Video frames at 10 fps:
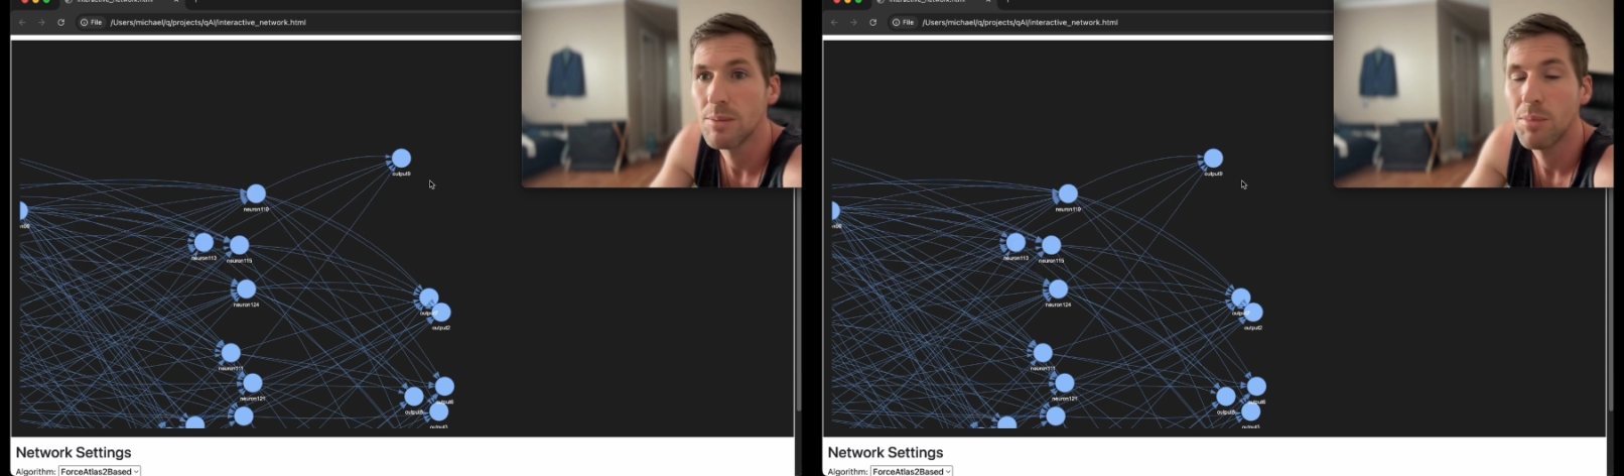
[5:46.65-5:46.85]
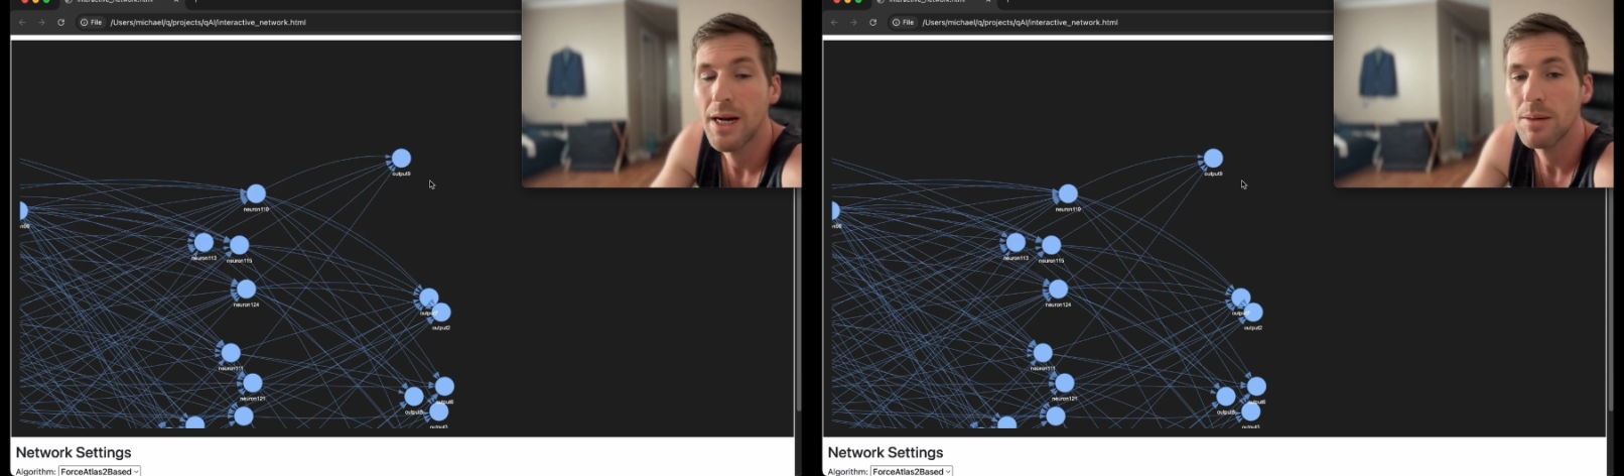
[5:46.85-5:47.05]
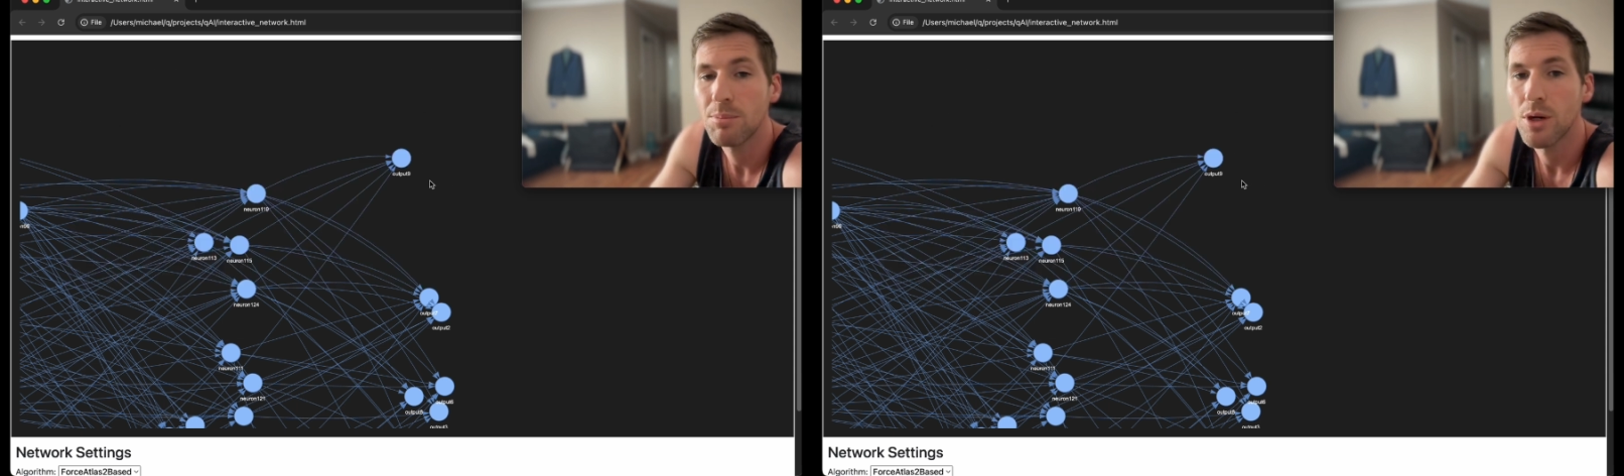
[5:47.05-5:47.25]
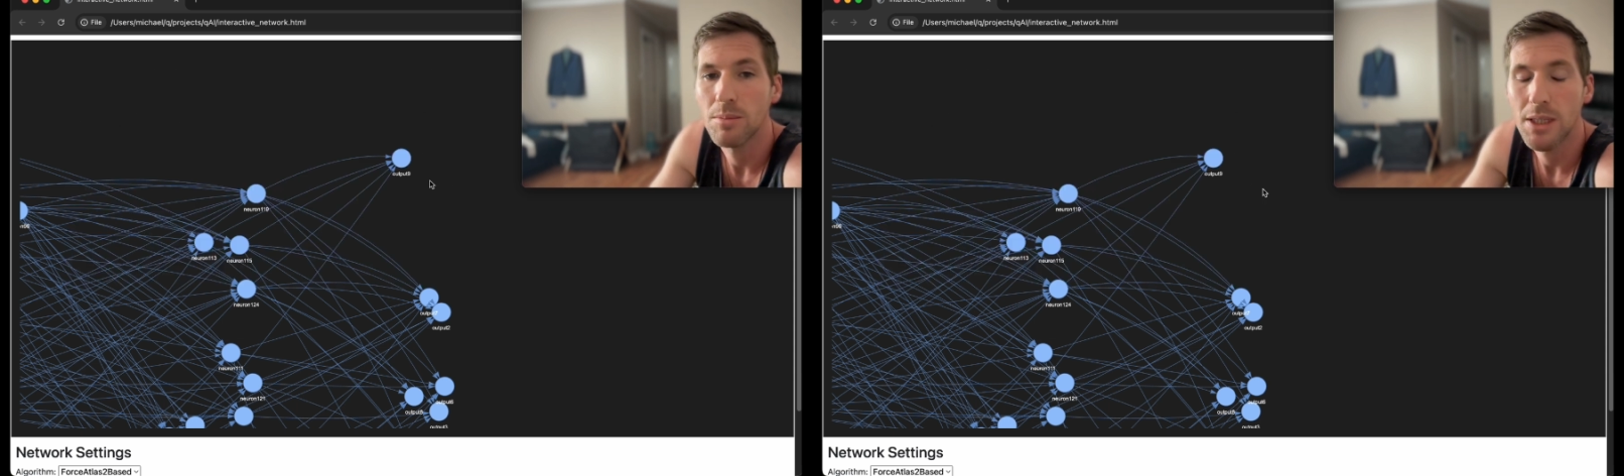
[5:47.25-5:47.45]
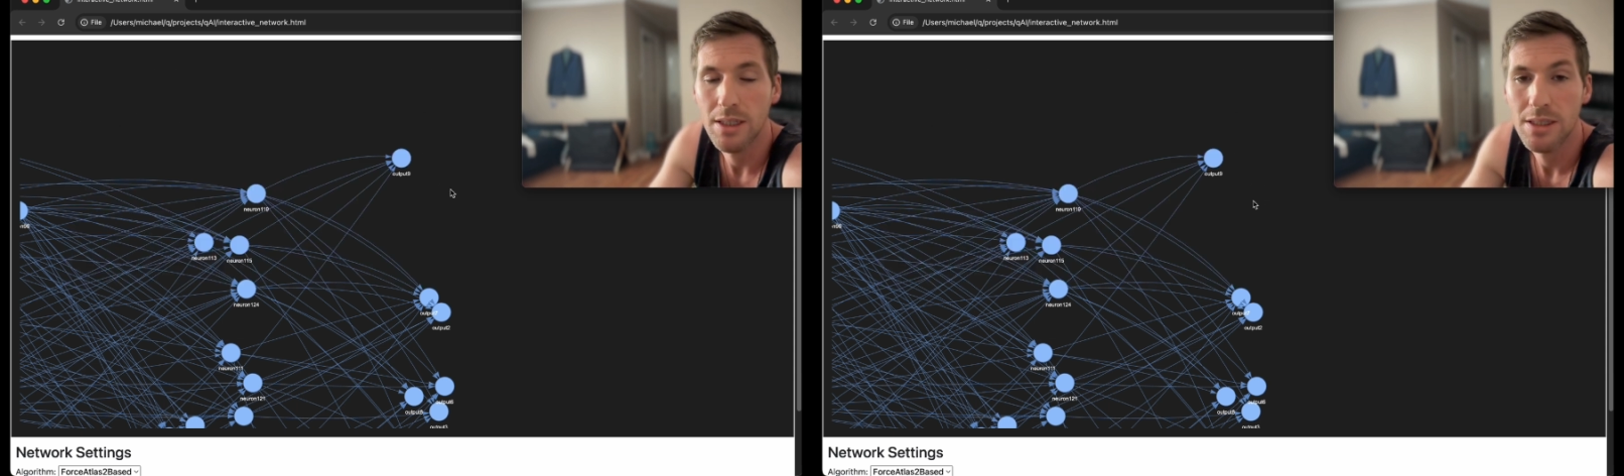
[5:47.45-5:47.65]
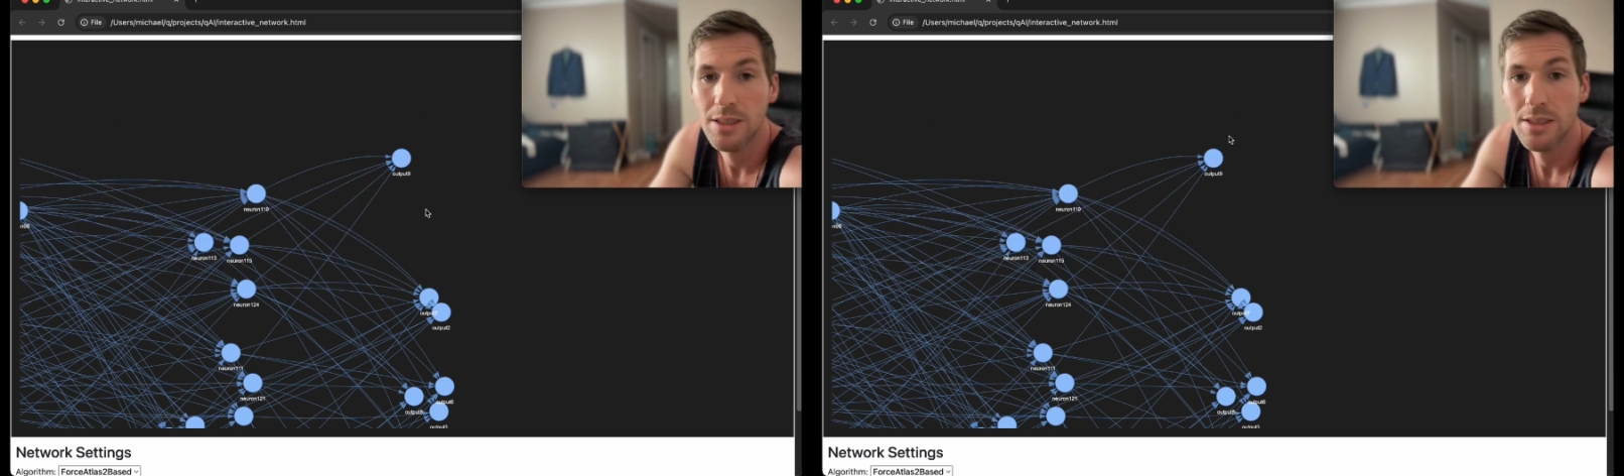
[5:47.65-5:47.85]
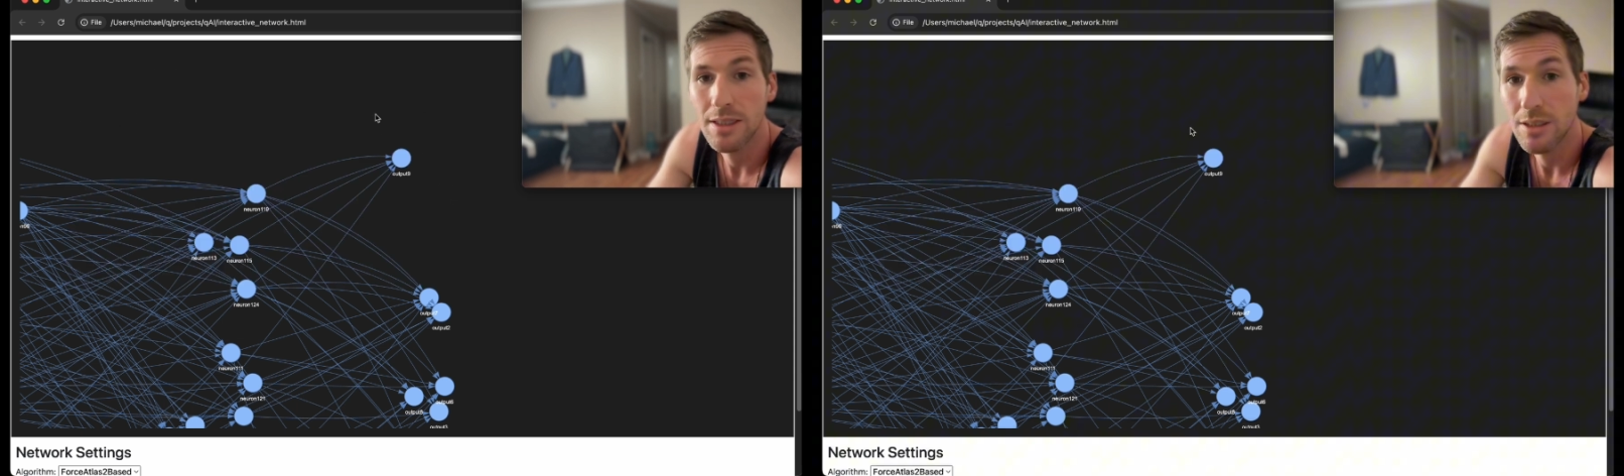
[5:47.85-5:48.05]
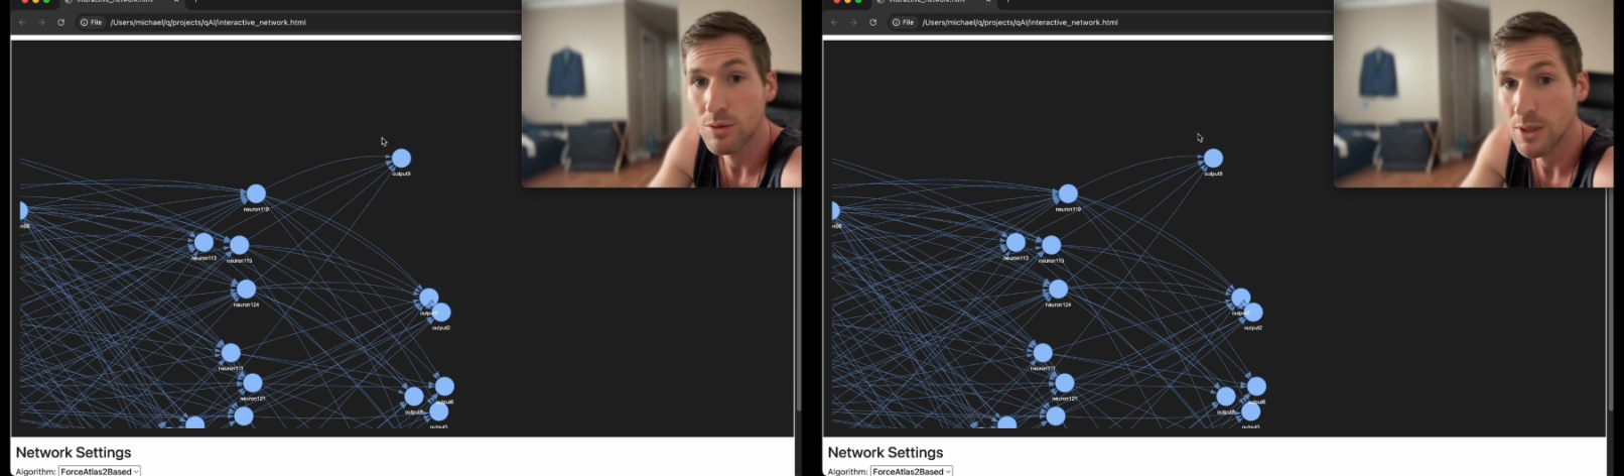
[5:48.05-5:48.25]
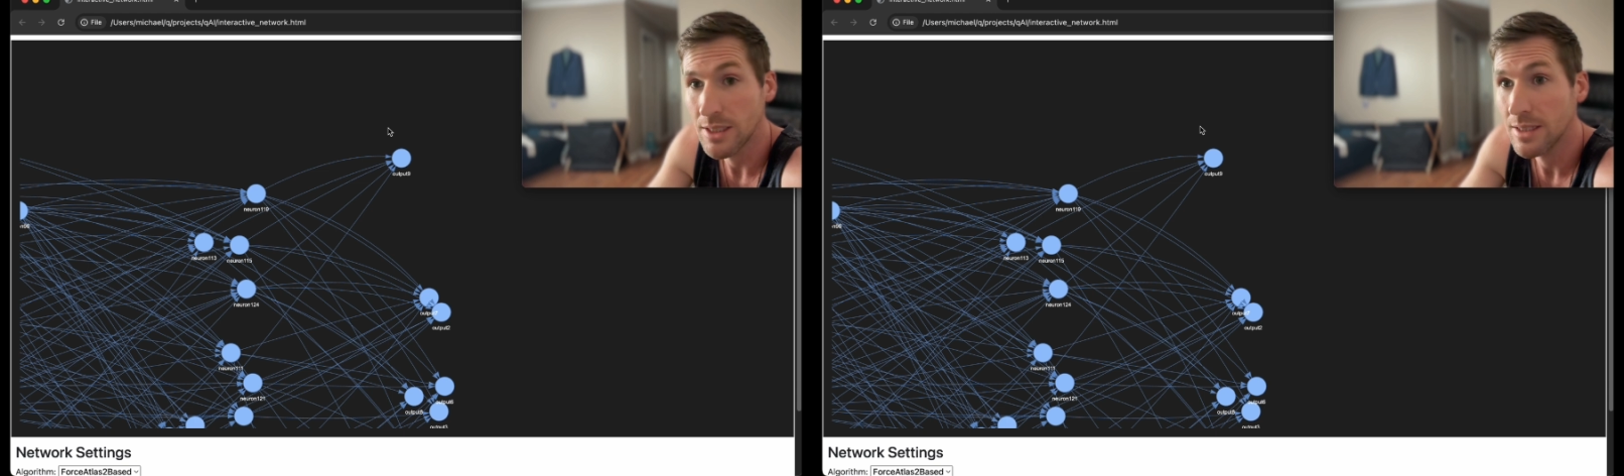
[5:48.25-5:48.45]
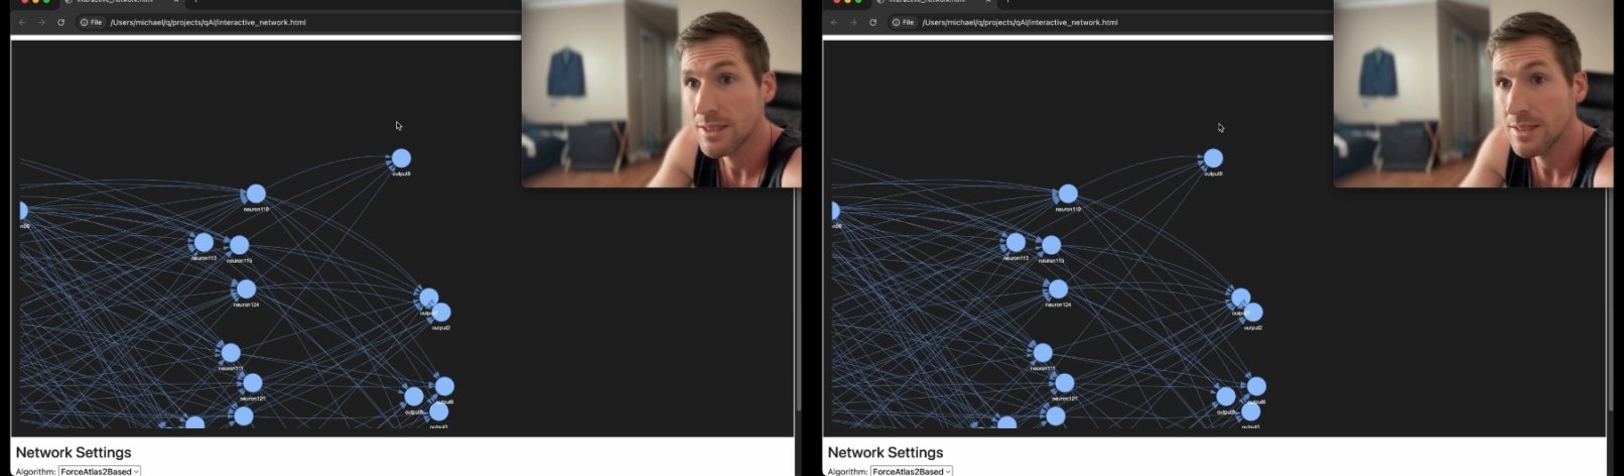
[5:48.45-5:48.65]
back-propagation is we